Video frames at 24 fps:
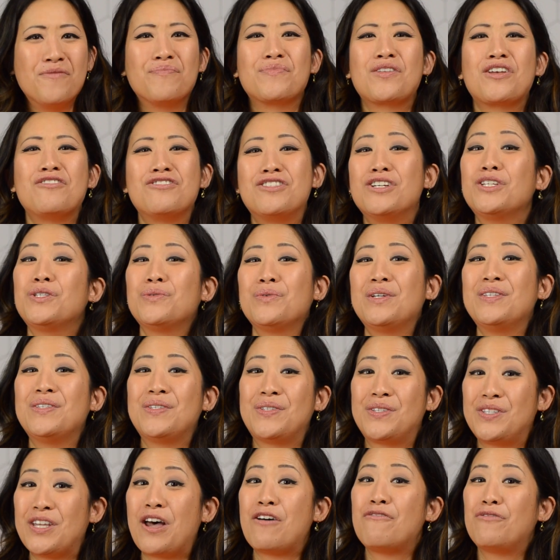This one's
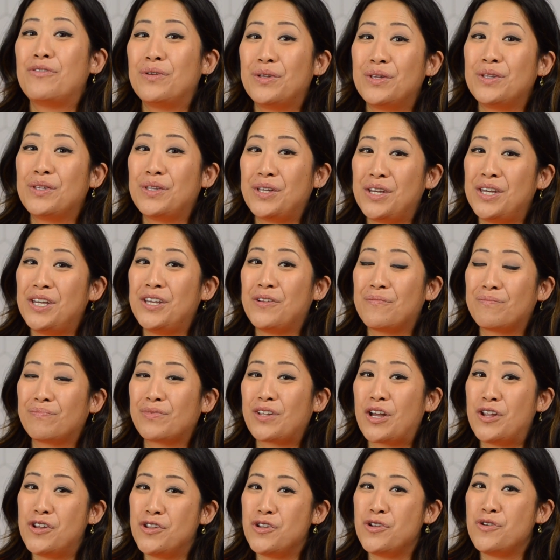definitely
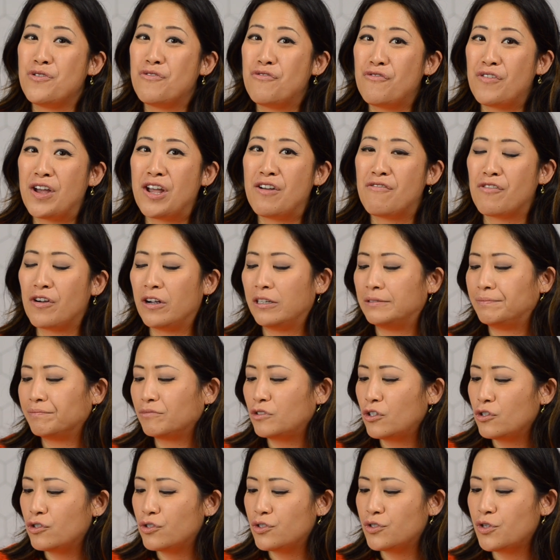a new favorite.
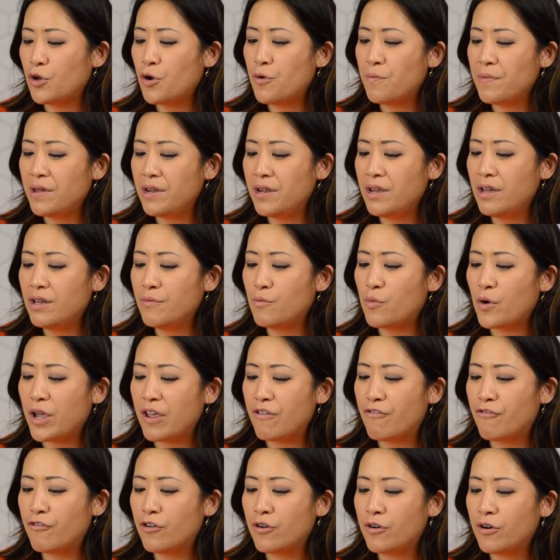There's so many
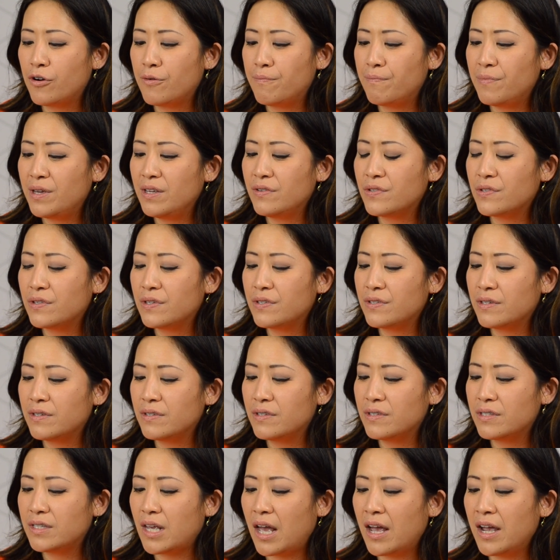wafer pieces
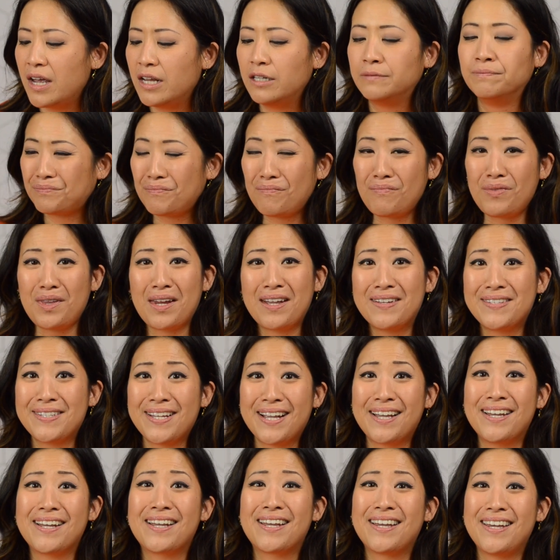inside. It's like
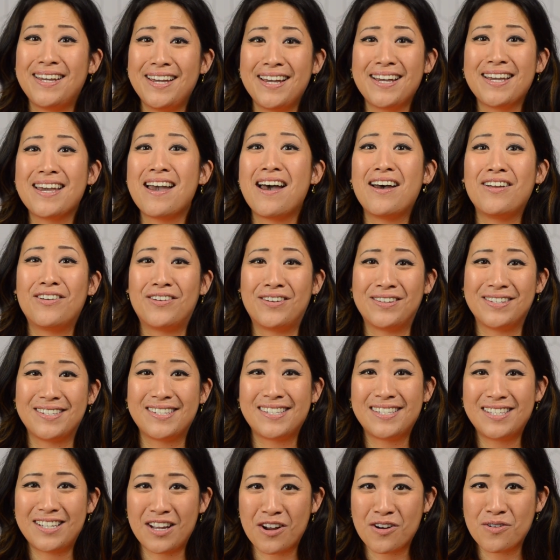a Kit Kat on
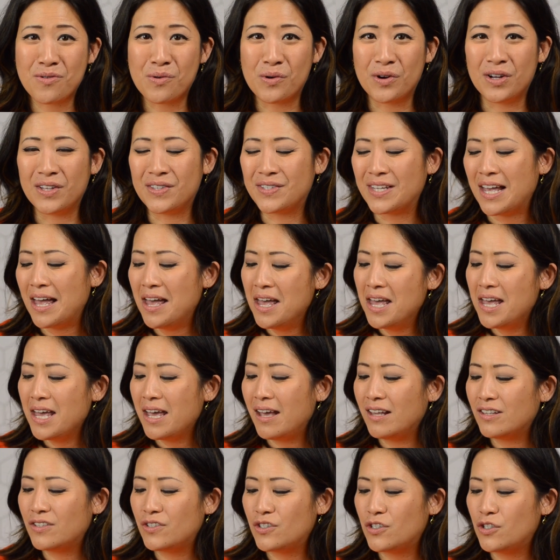steroids.
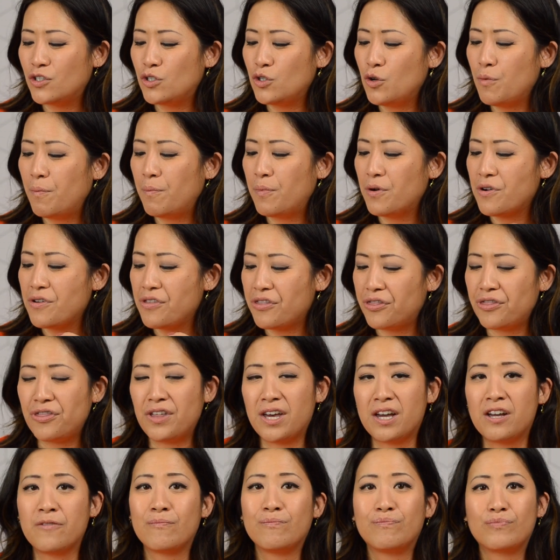It's super
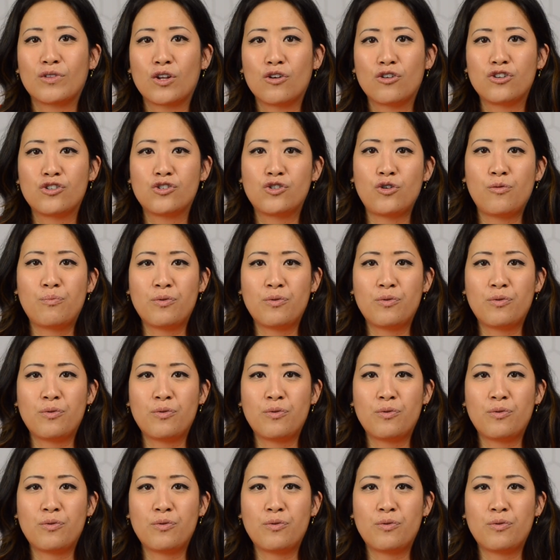thick, super